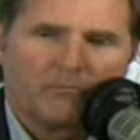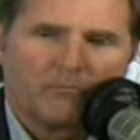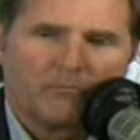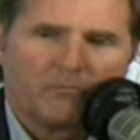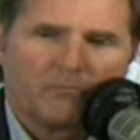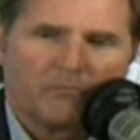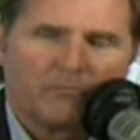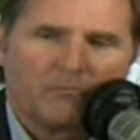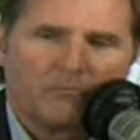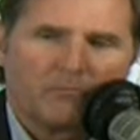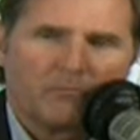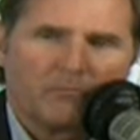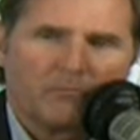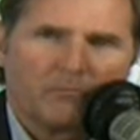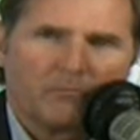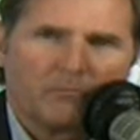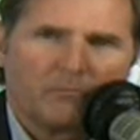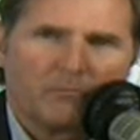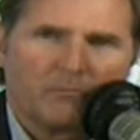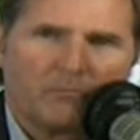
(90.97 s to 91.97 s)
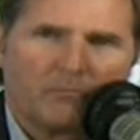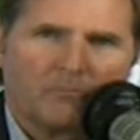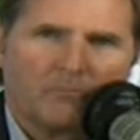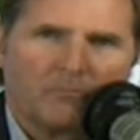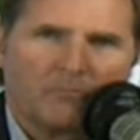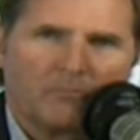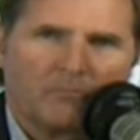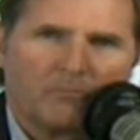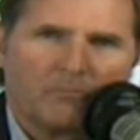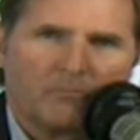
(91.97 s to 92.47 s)

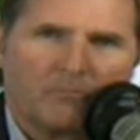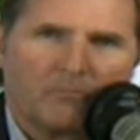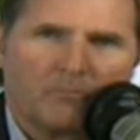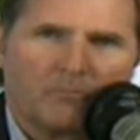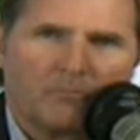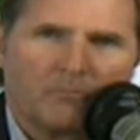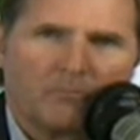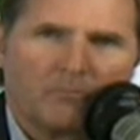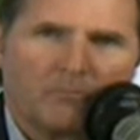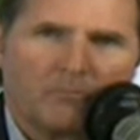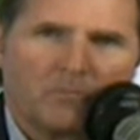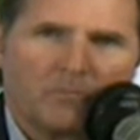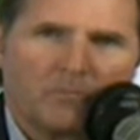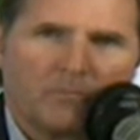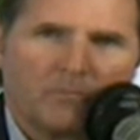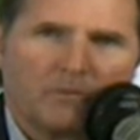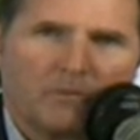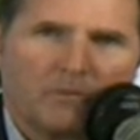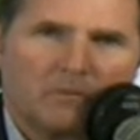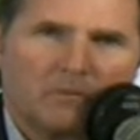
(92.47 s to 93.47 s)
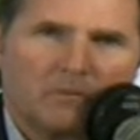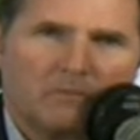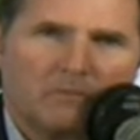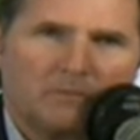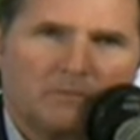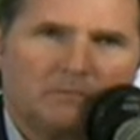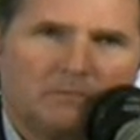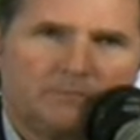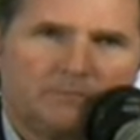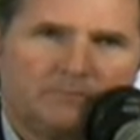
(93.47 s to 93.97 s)

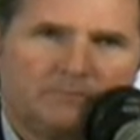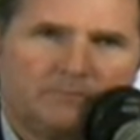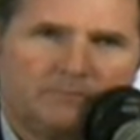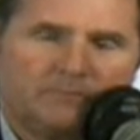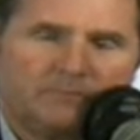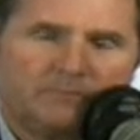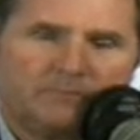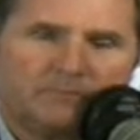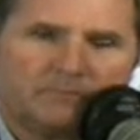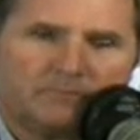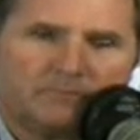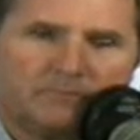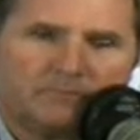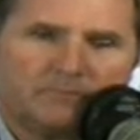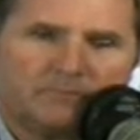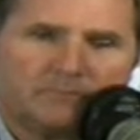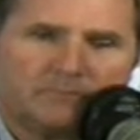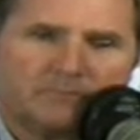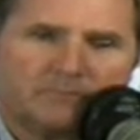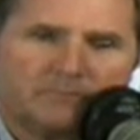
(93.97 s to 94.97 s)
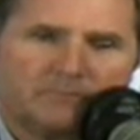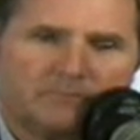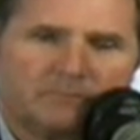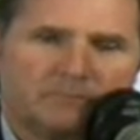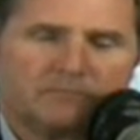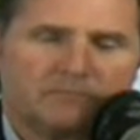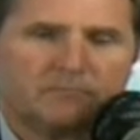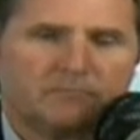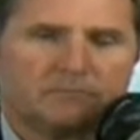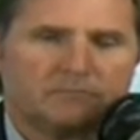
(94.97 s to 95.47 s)

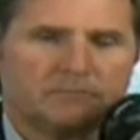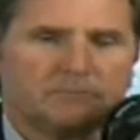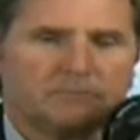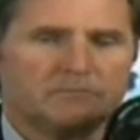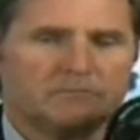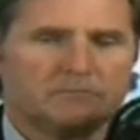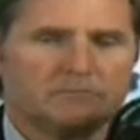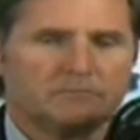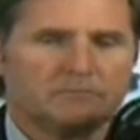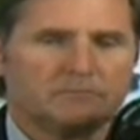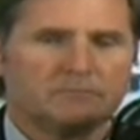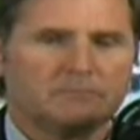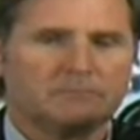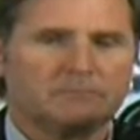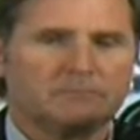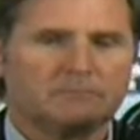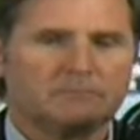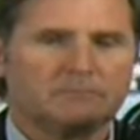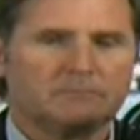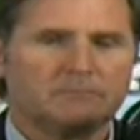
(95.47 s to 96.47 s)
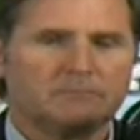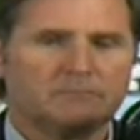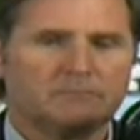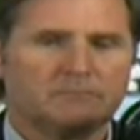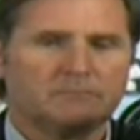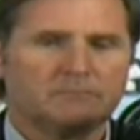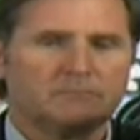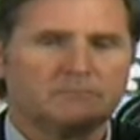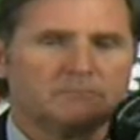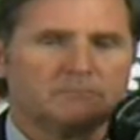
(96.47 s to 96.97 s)

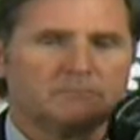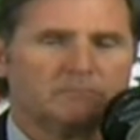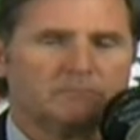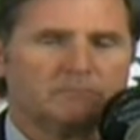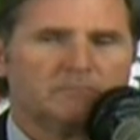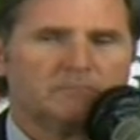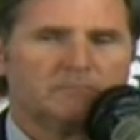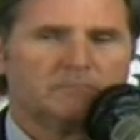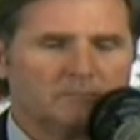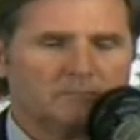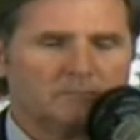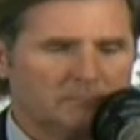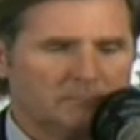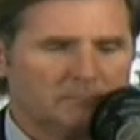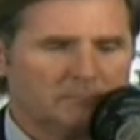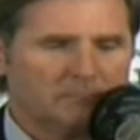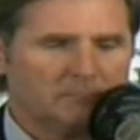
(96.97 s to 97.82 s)
(not speaking)